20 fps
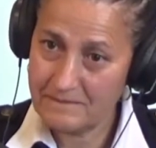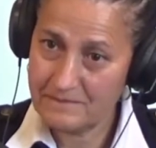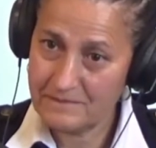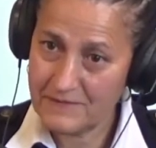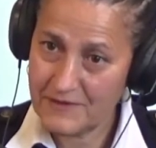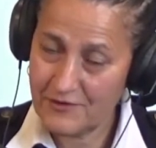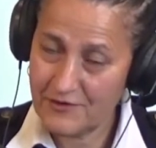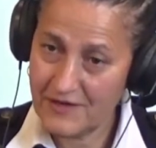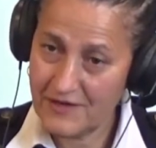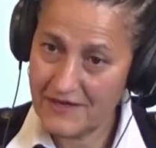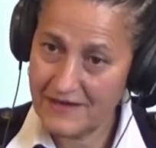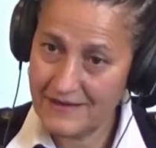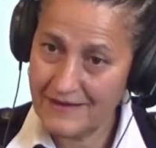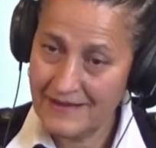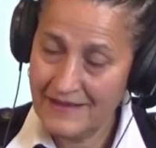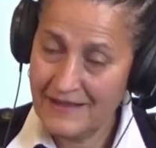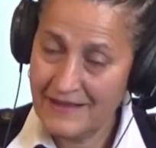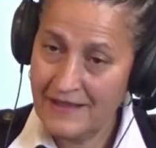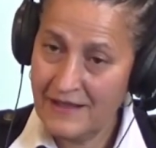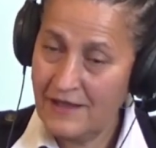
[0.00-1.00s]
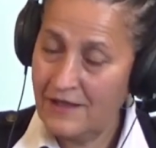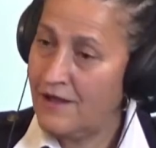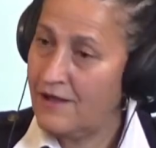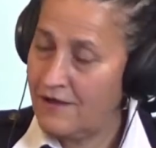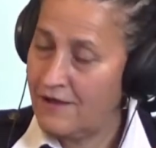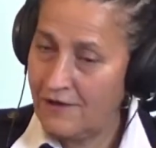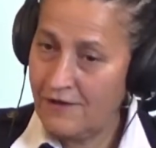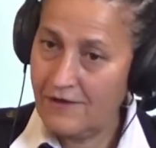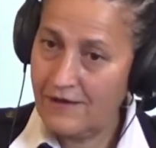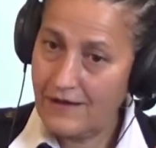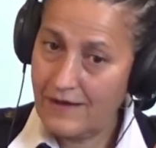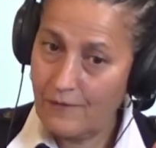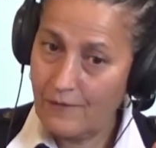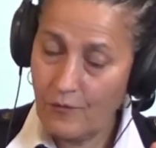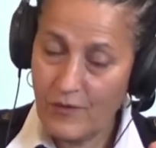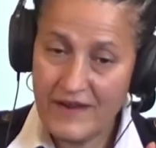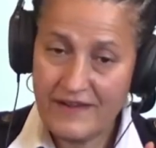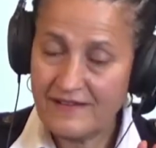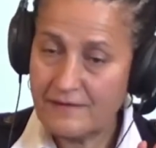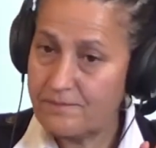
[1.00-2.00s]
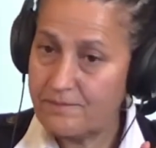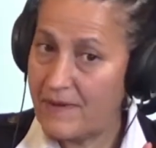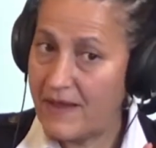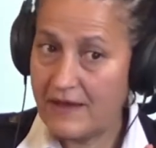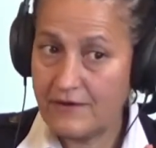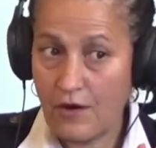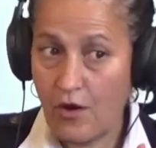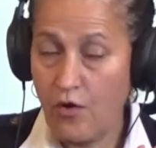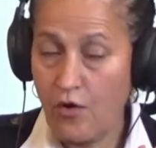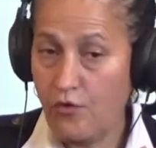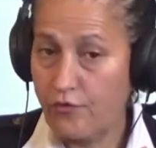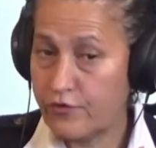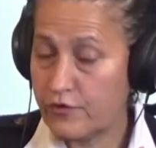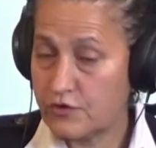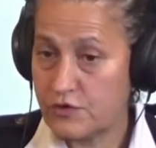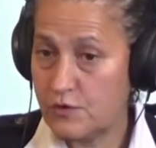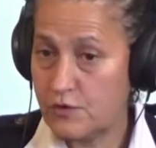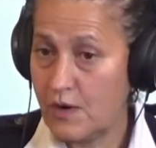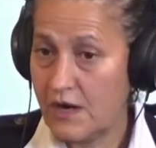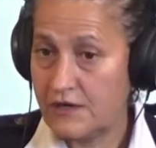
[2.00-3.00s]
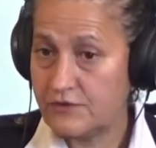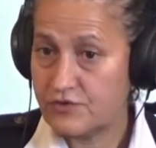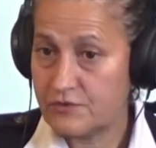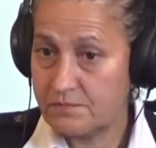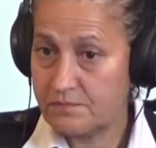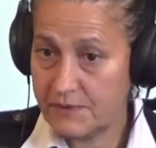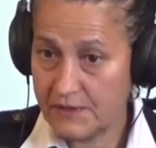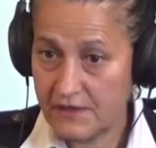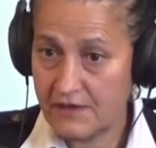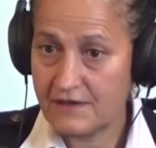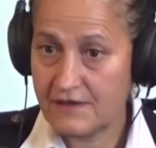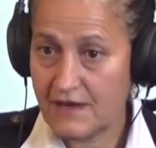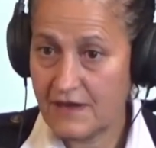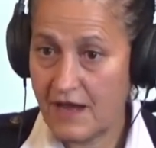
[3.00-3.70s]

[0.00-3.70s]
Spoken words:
All right, we spent over $200 billion.